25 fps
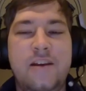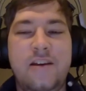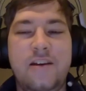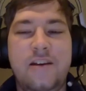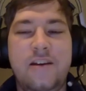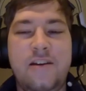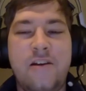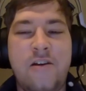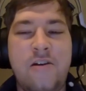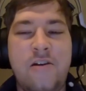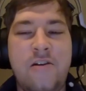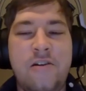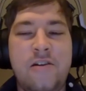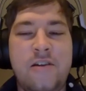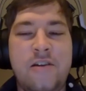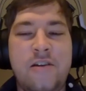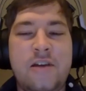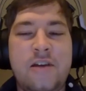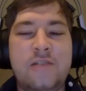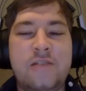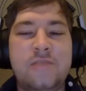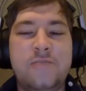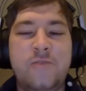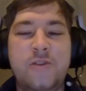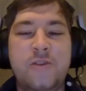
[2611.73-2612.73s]
No,
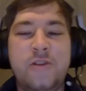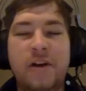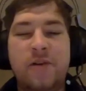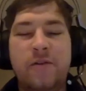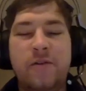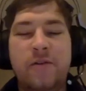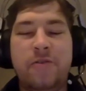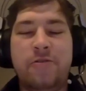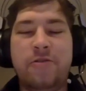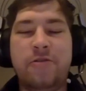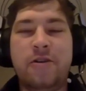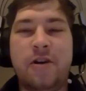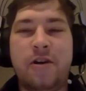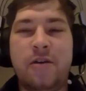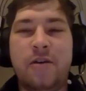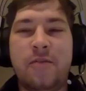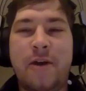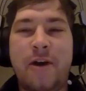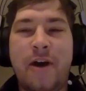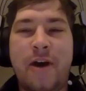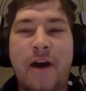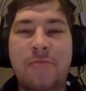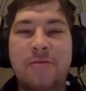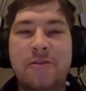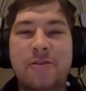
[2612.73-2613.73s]
that's more like what you were talking
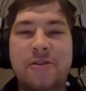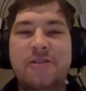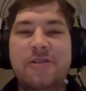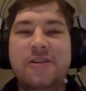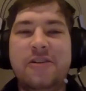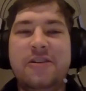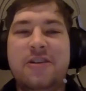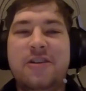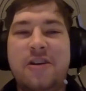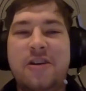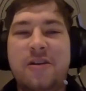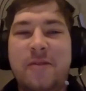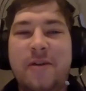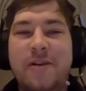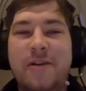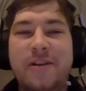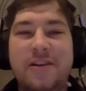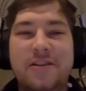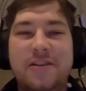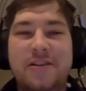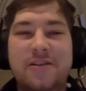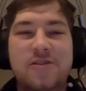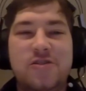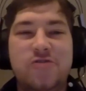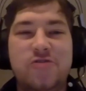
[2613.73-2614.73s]
about. I'm literally talking about
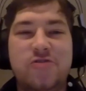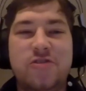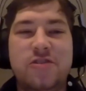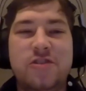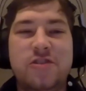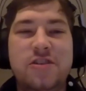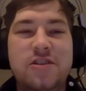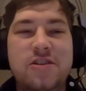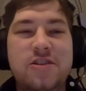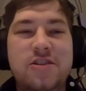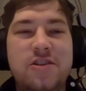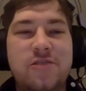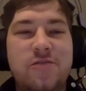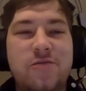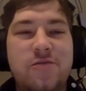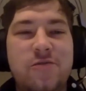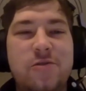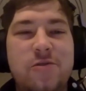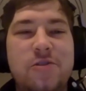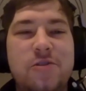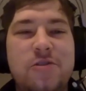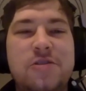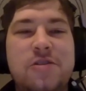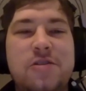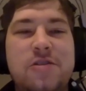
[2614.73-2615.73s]
like the strategic
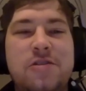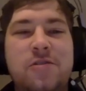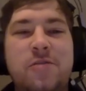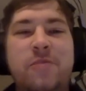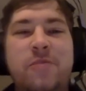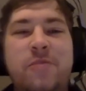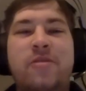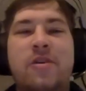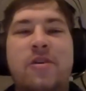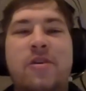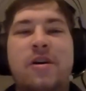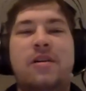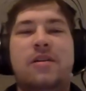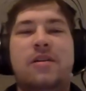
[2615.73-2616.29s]
roles. So we've got